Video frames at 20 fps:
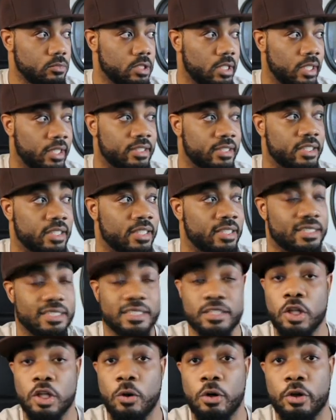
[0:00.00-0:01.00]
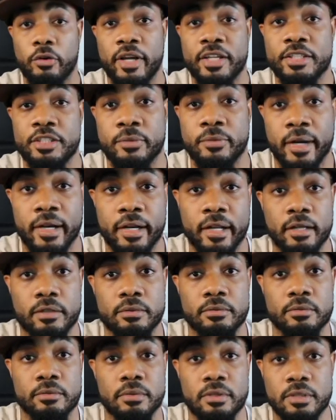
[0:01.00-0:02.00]
it's going crazy right now.
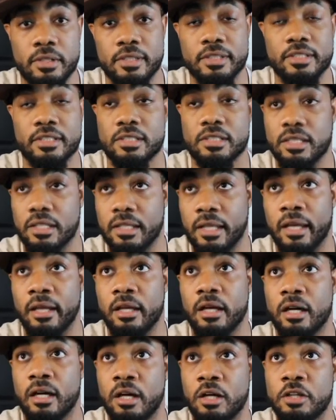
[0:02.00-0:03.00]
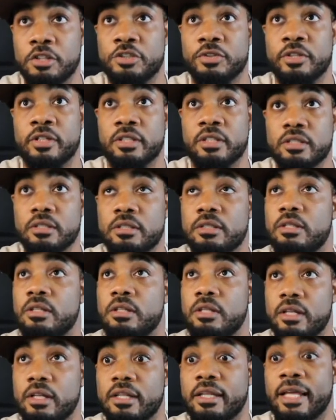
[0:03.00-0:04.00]
There's like
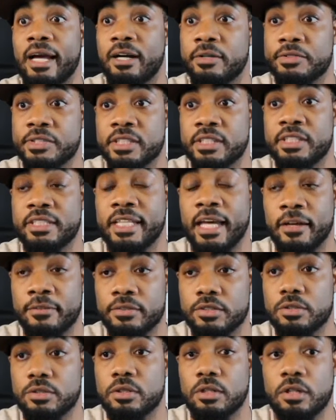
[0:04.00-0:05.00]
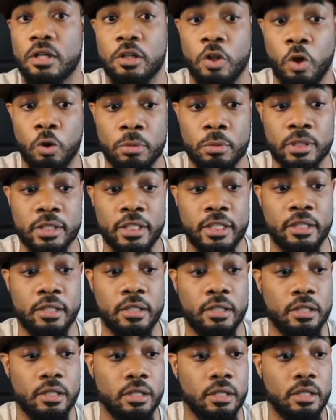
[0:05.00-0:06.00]
100,000 deaths globally,
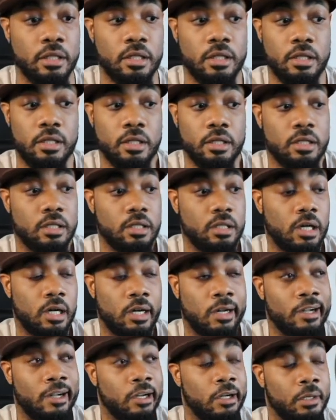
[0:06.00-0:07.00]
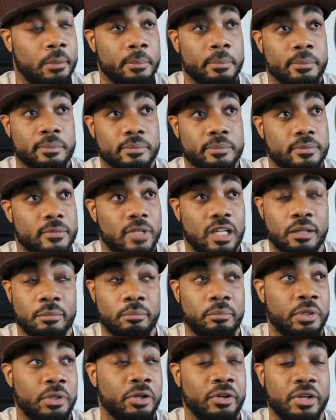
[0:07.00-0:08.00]
1
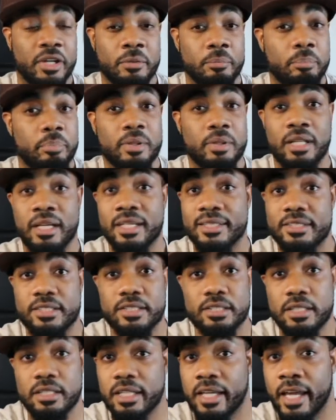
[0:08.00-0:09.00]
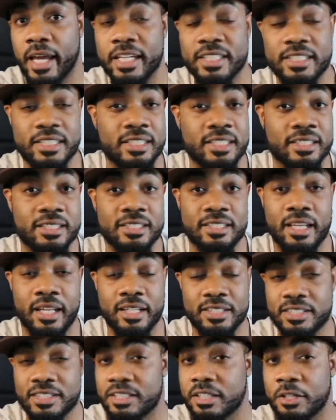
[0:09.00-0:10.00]
million plus cases, and they
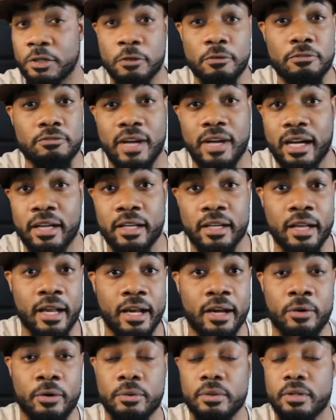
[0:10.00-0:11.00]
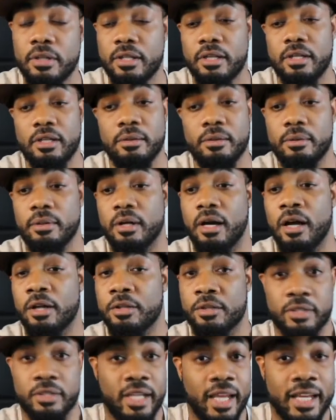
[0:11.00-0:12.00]
still finding out
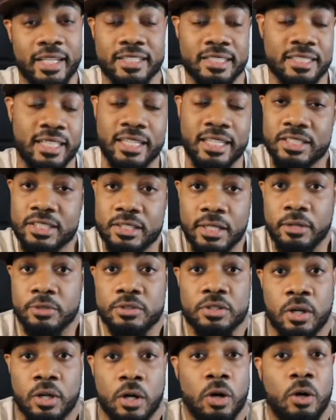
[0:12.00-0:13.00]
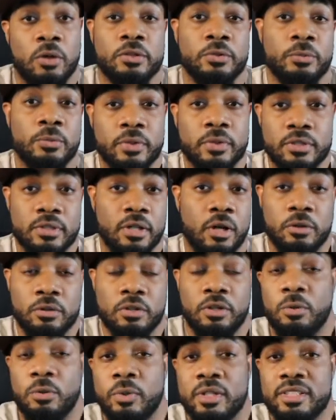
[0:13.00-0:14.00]
other cases. And those are the only
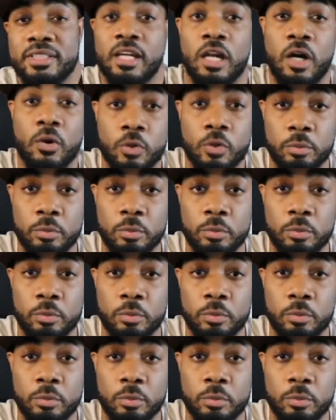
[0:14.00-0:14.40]
the ones that are